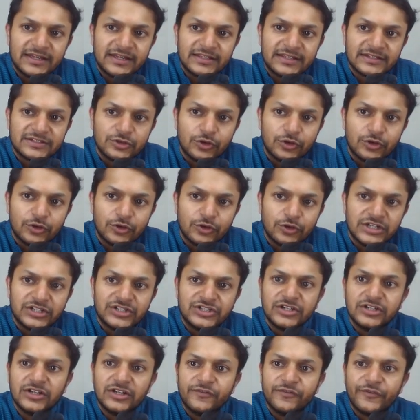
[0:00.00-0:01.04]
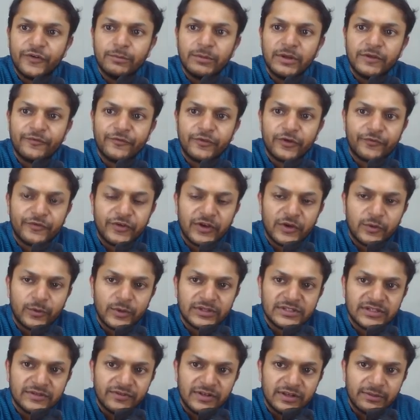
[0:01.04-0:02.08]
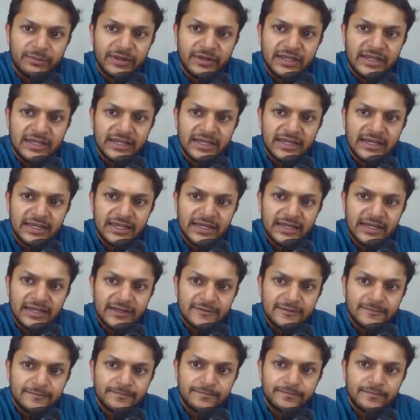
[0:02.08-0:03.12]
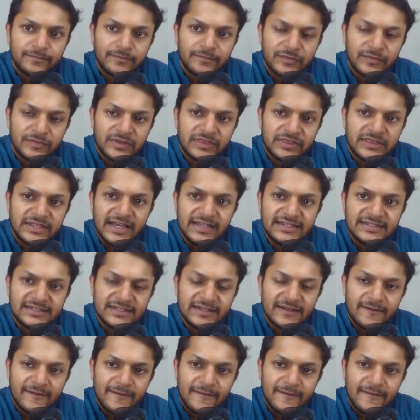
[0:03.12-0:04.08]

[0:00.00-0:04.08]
so the general formula for frequency will be this,